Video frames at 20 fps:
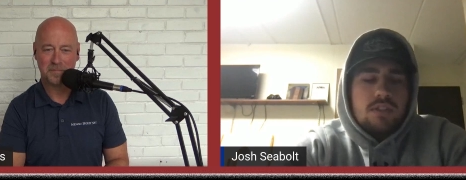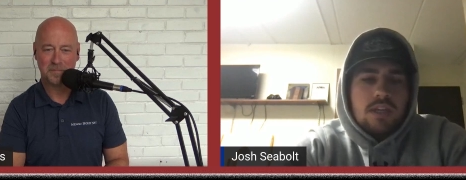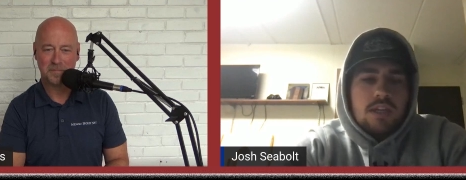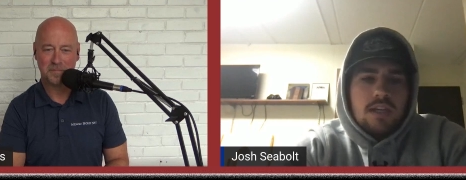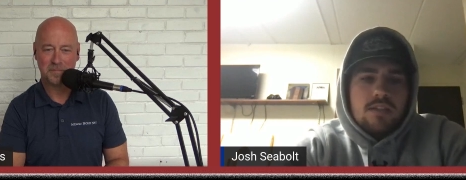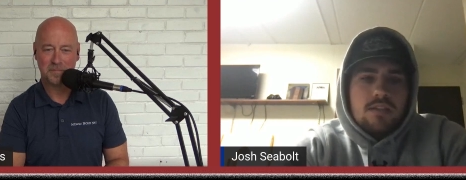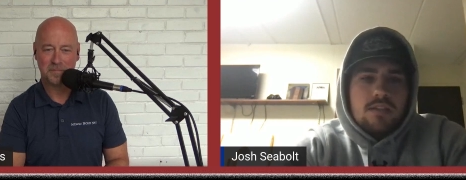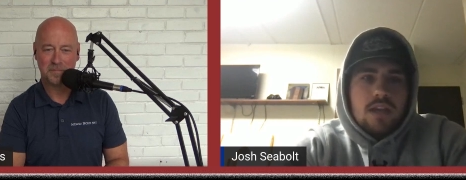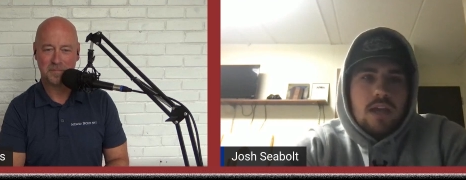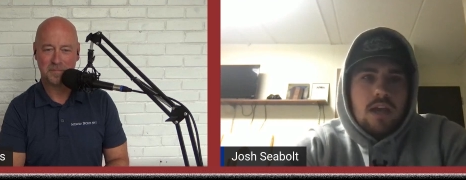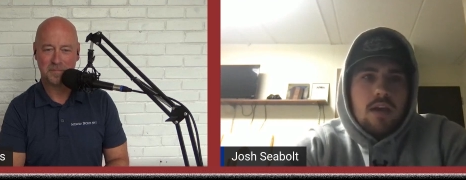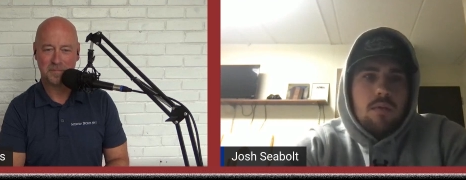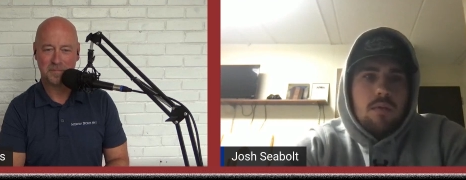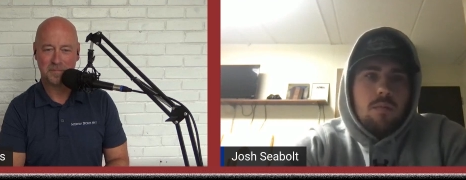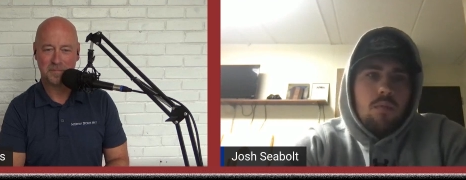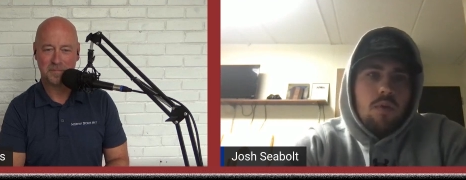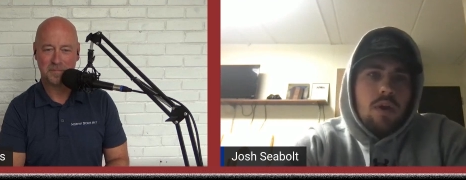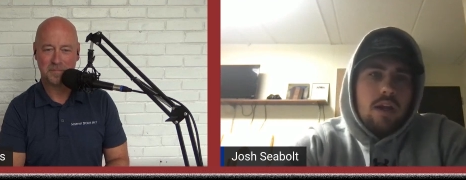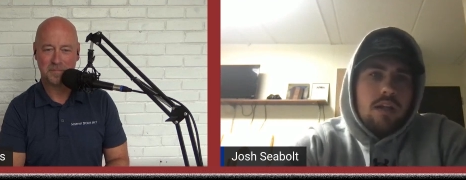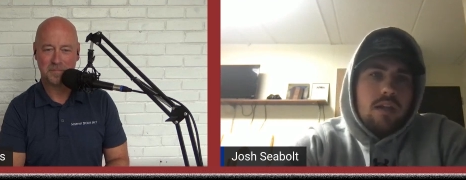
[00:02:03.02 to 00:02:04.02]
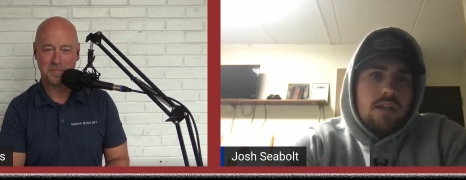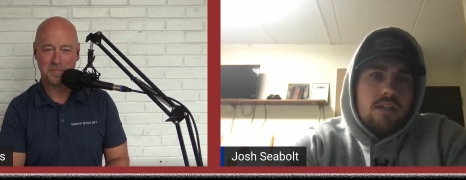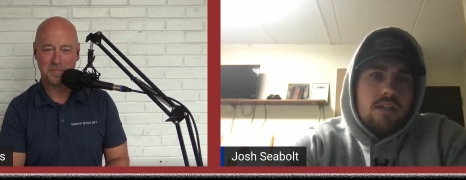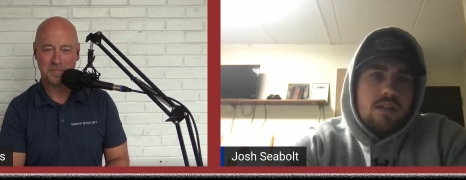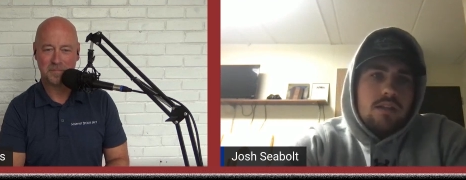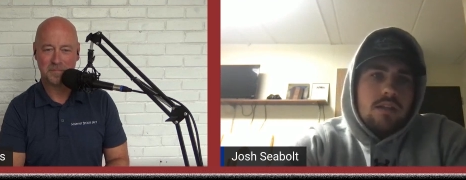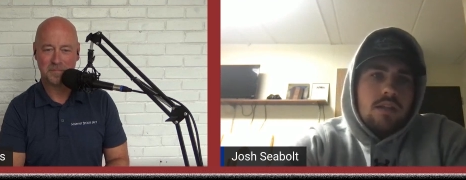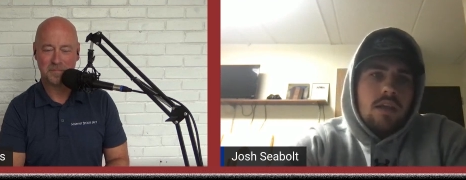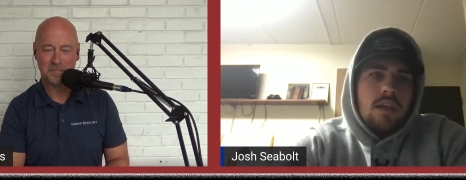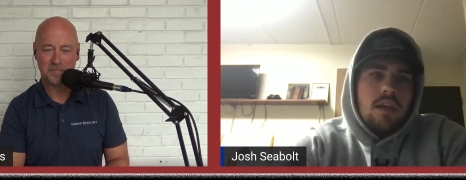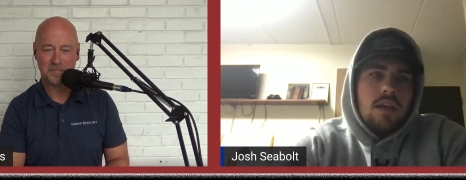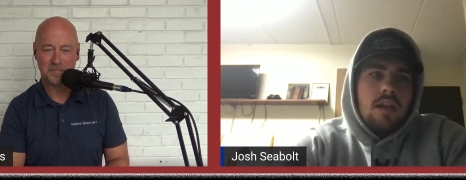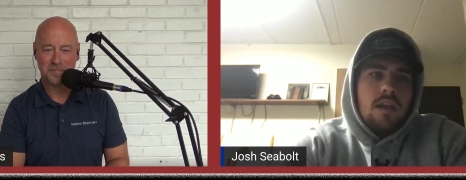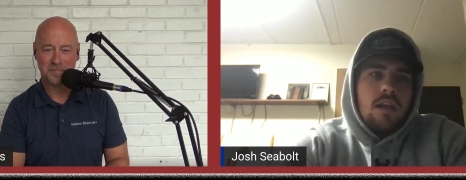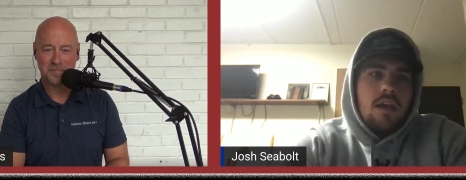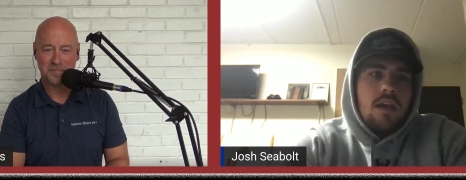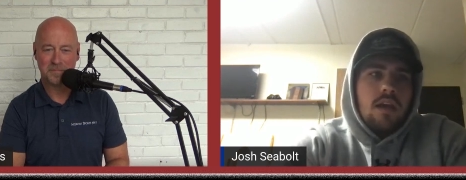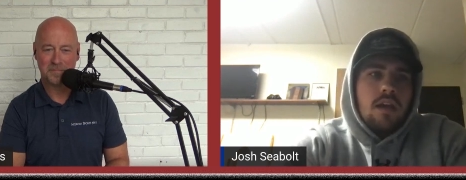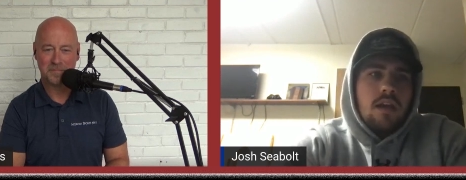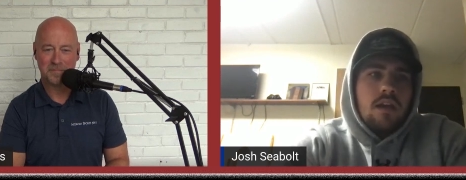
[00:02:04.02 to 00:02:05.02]
Speaker 1: attest to how we practice
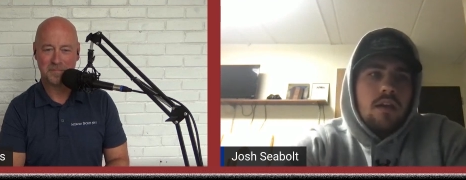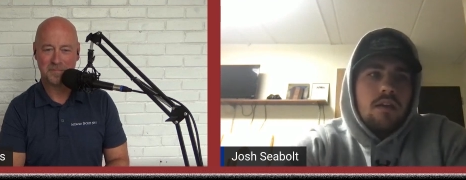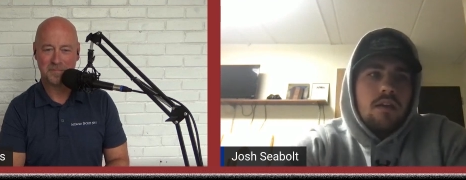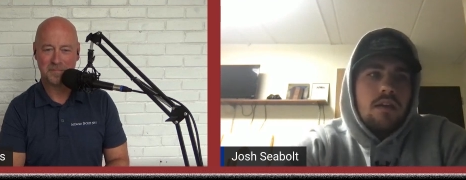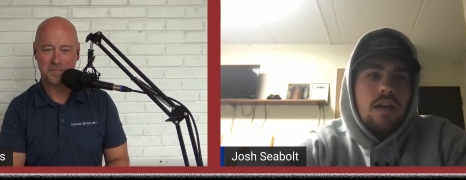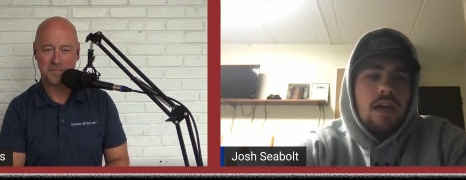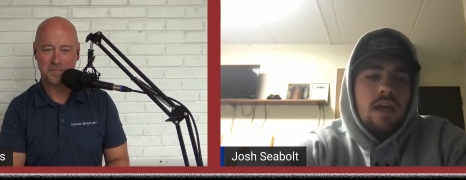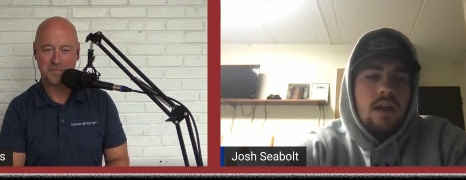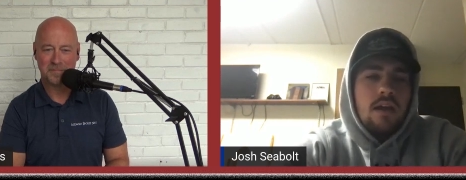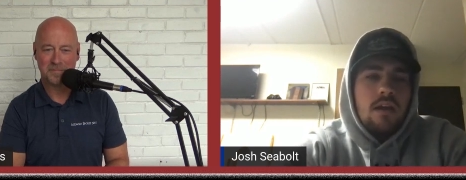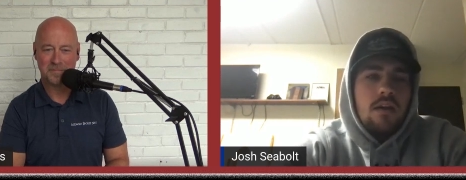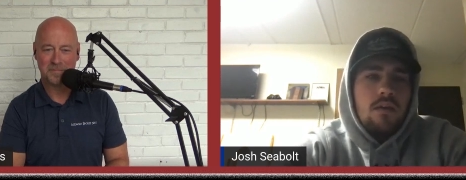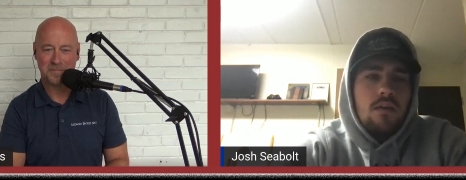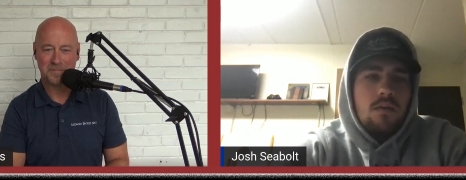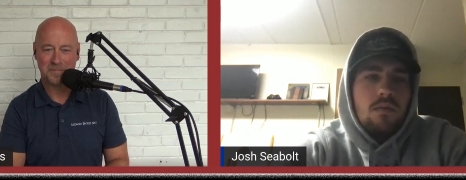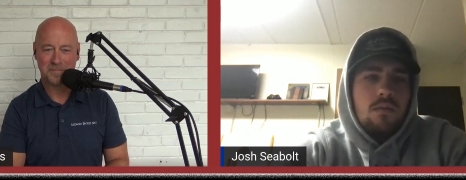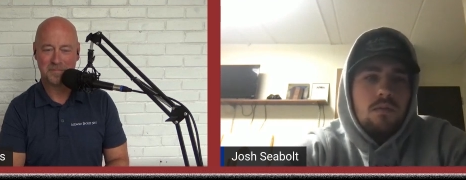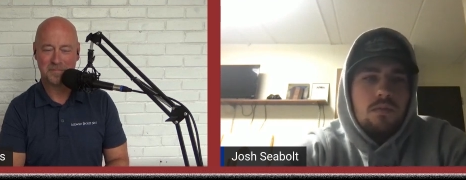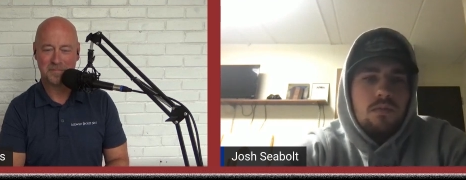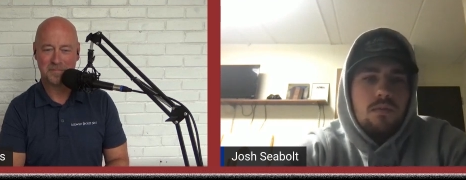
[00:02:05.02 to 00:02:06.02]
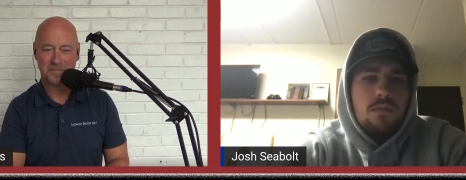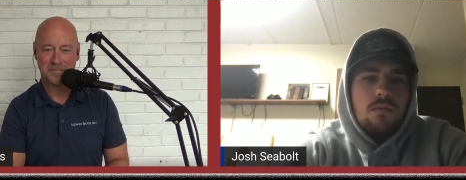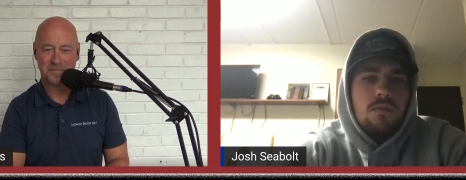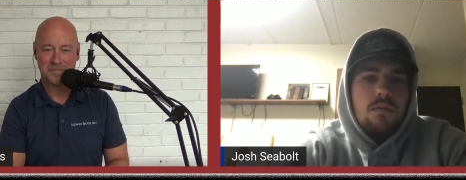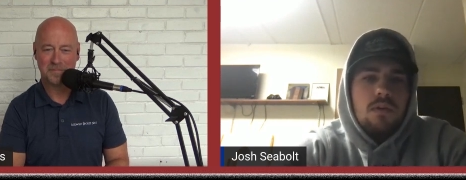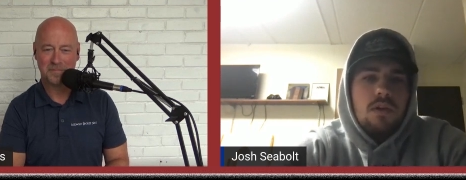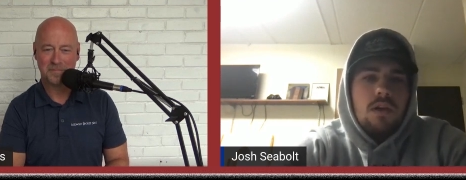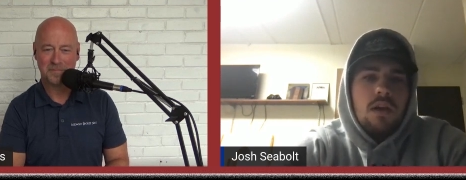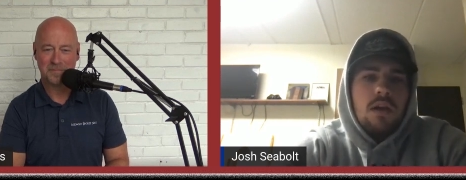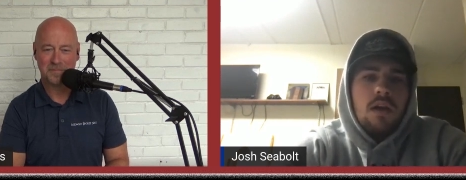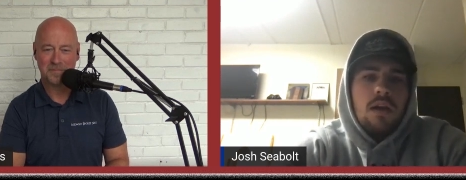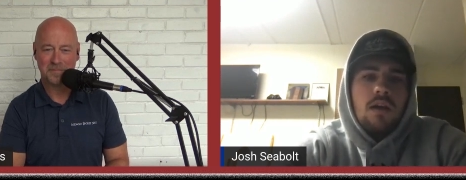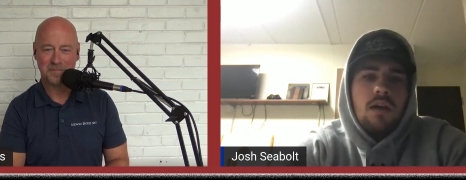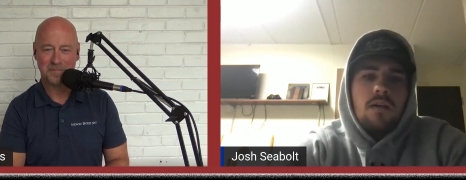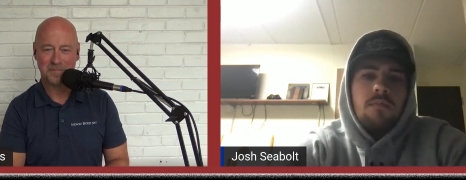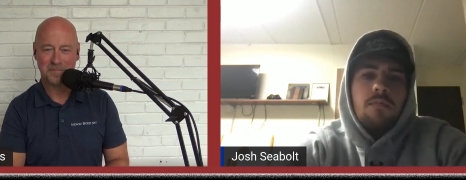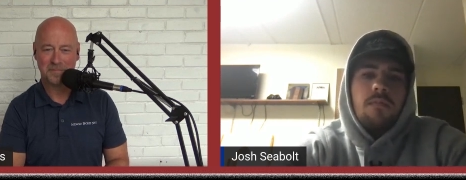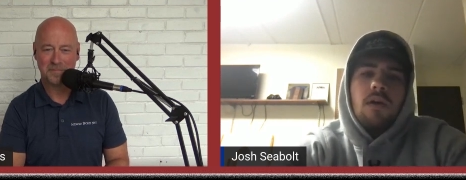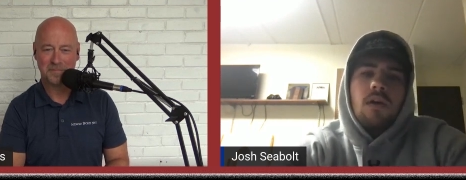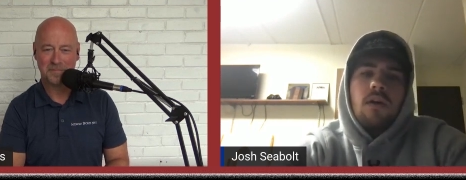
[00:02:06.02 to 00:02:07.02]
and uh, how
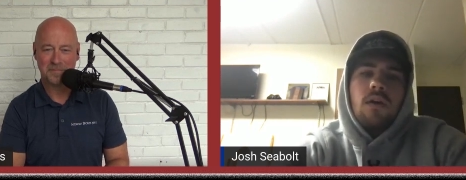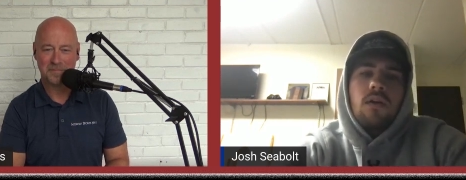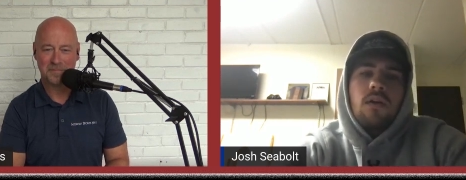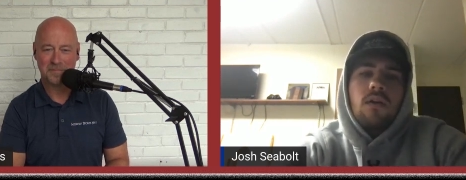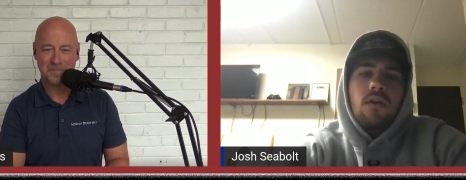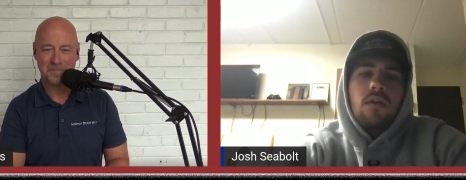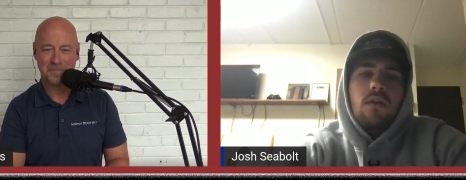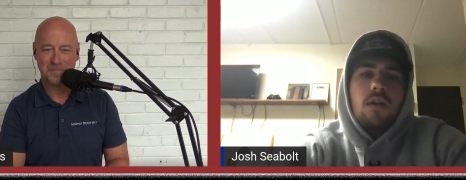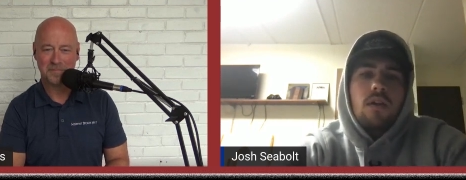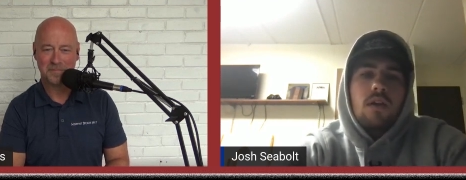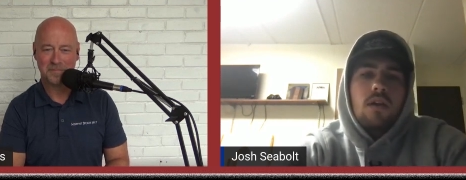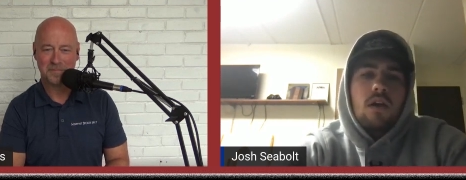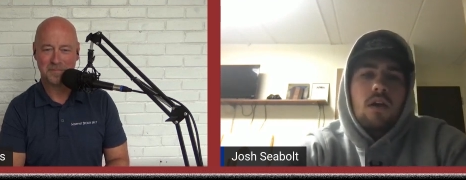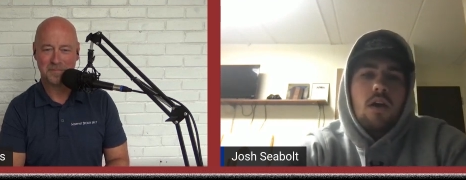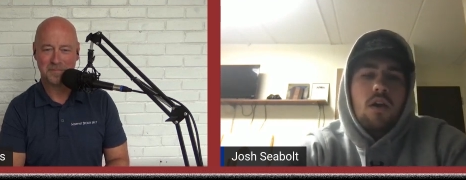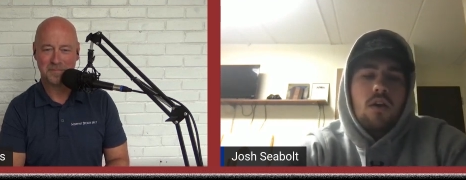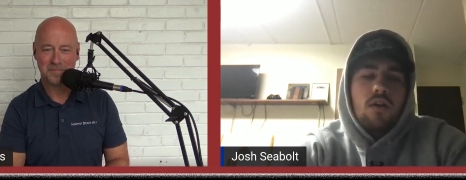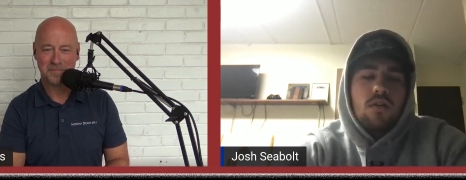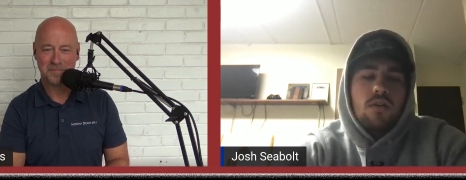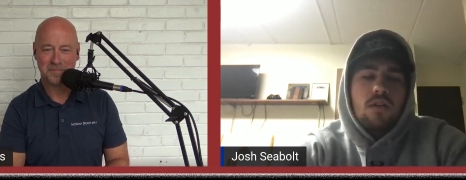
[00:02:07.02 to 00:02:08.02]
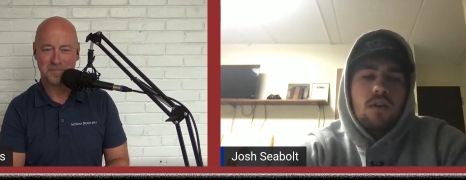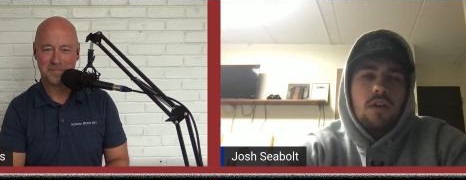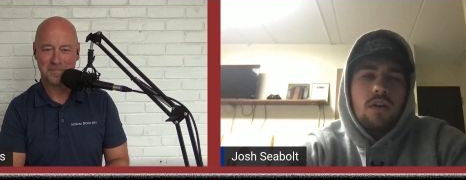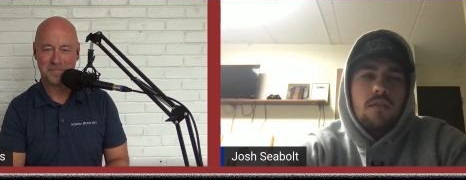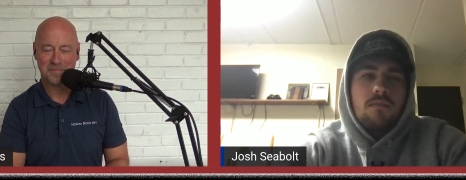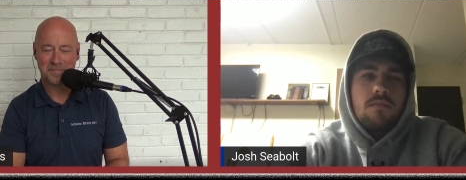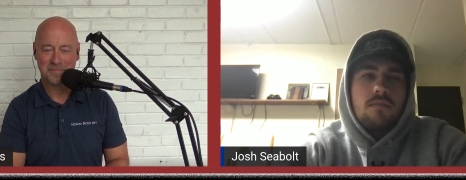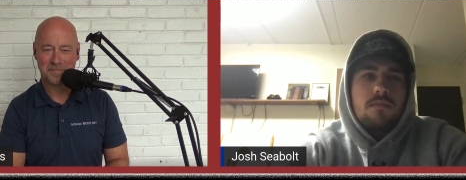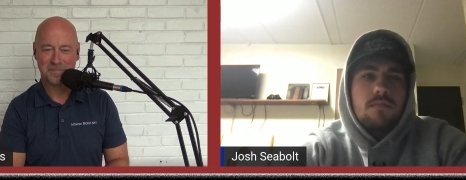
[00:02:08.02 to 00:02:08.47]
um, our our uh,